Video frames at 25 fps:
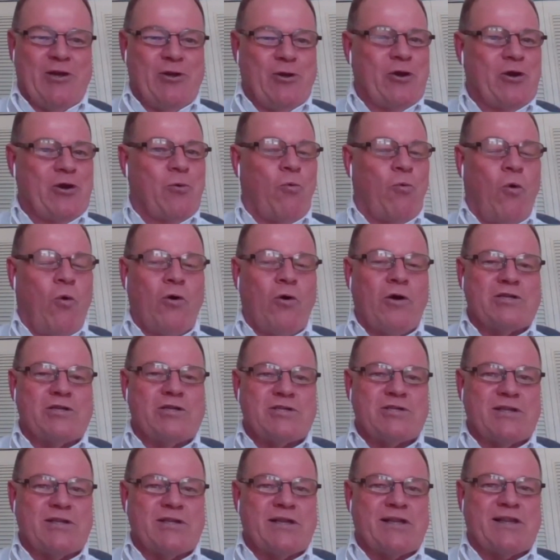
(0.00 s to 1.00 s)
And you're going to walk
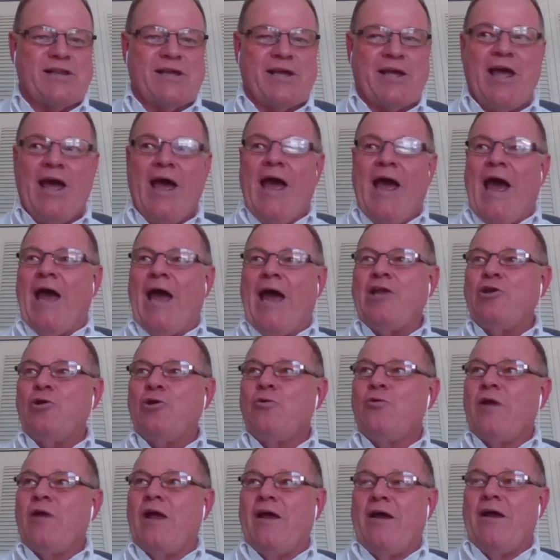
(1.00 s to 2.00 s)
into this thing, and
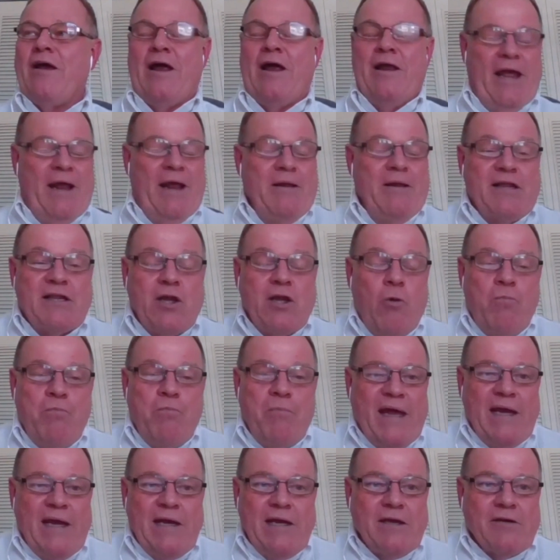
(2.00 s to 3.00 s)
in so
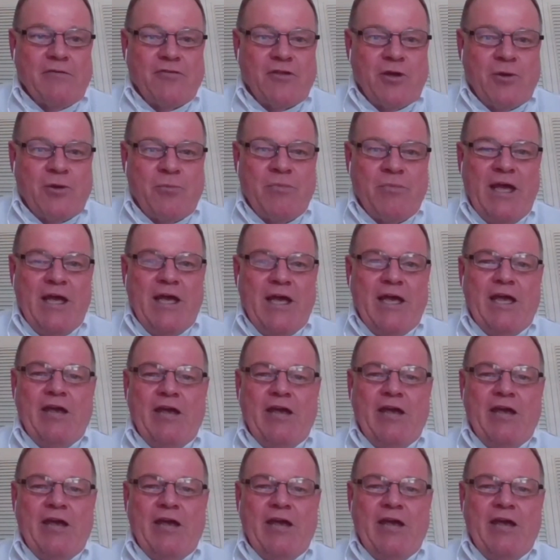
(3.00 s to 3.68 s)
many of them,